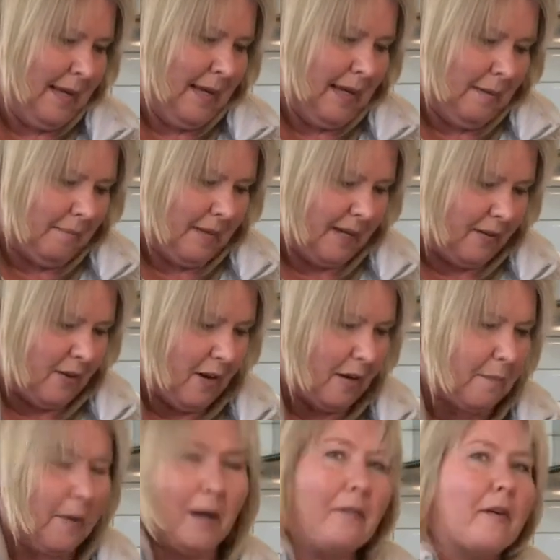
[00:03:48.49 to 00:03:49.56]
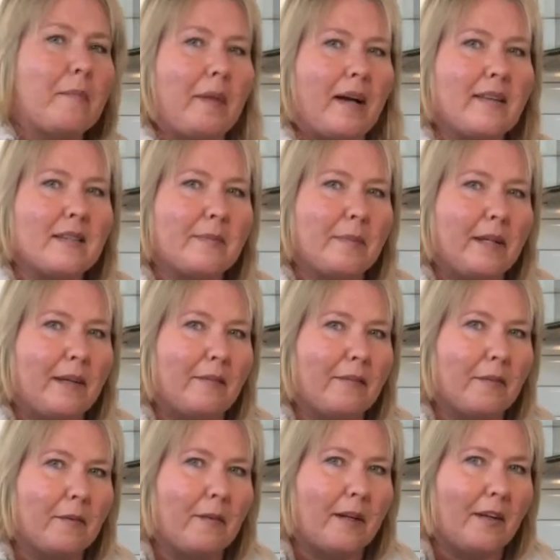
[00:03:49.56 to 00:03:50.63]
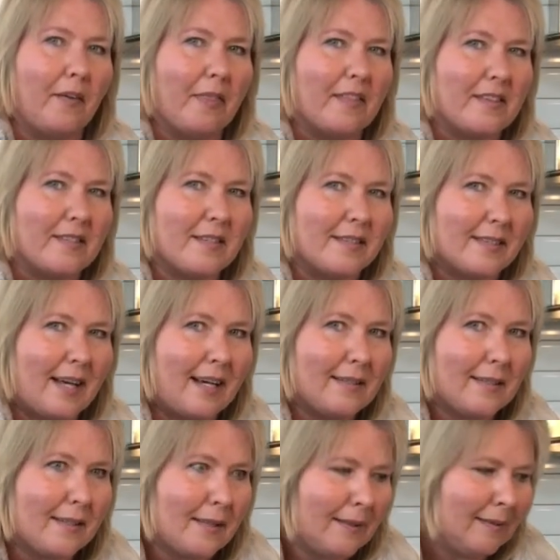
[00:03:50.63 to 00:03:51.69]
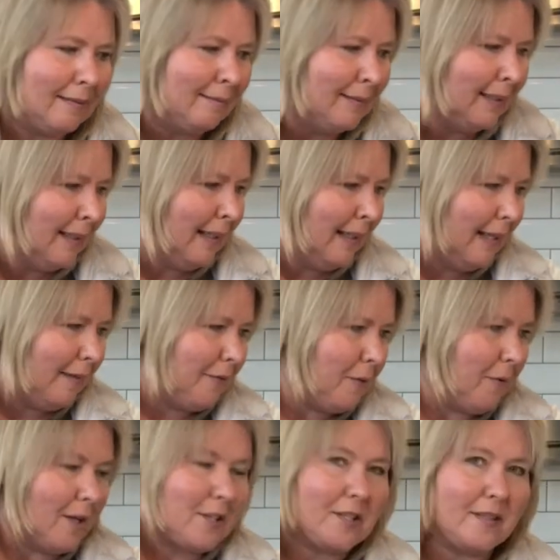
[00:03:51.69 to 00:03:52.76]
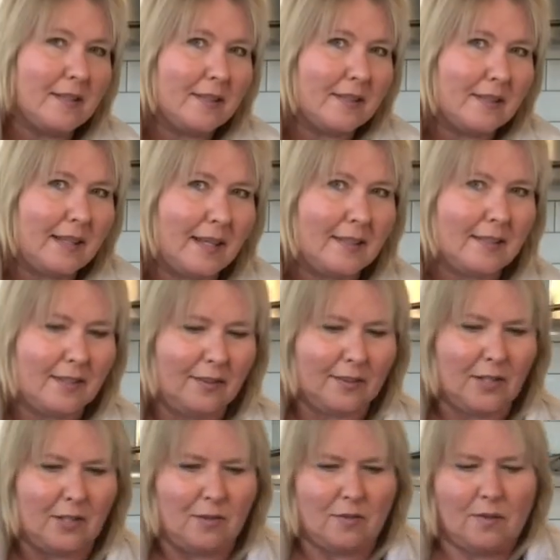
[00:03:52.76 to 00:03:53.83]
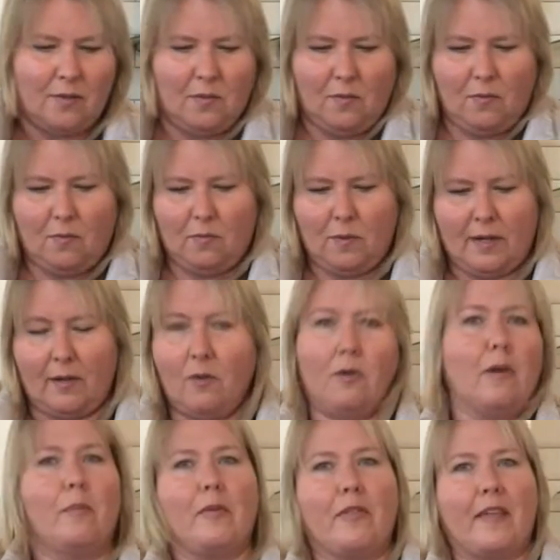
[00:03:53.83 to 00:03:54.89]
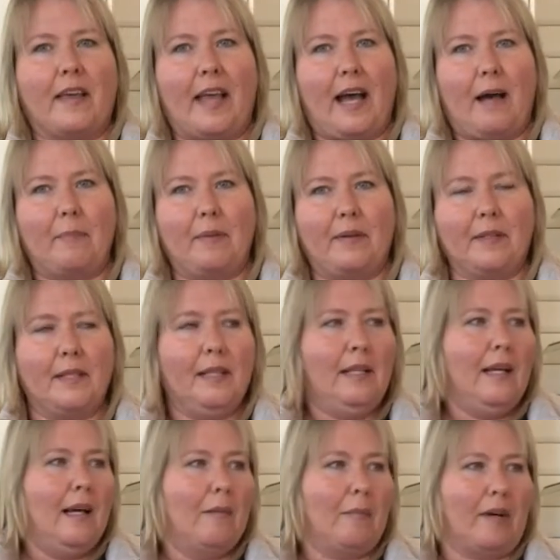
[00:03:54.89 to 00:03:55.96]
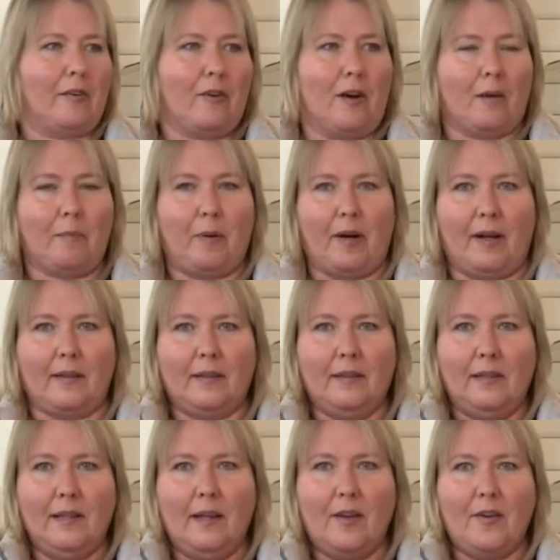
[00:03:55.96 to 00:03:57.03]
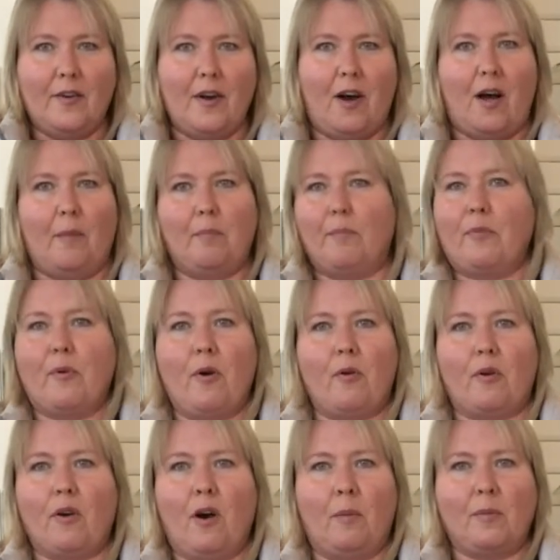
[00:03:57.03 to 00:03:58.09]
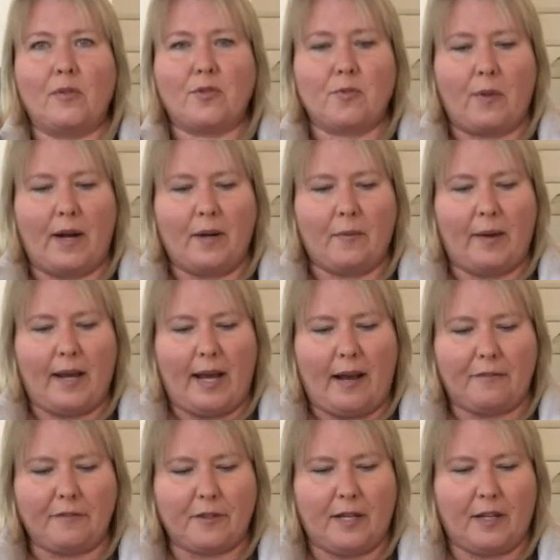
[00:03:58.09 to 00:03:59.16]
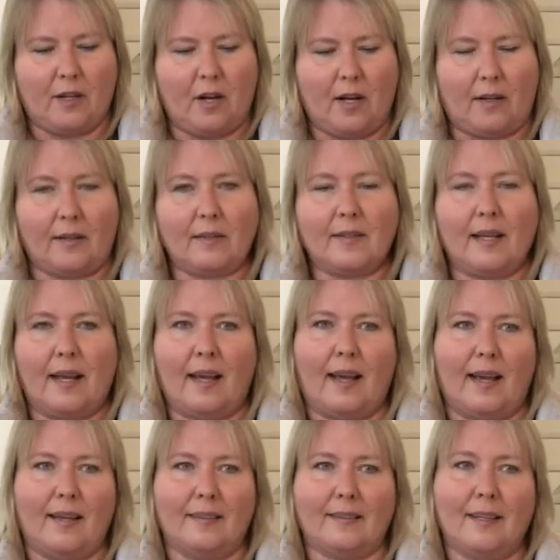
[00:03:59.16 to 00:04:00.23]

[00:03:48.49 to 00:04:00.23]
My crock pot reminds me of the one on This Is Us. If you watch This Is Us, you'll know what horrible thing happened. My crock pot knob broke almost right away after I got it, and